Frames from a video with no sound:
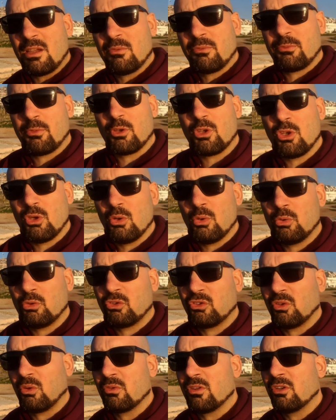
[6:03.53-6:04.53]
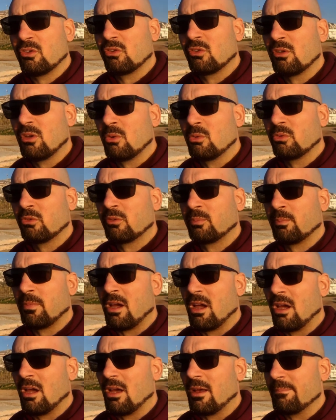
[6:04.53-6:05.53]
thing for you, so there's no
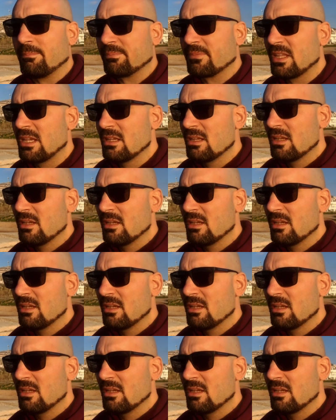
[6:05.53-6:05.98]
um,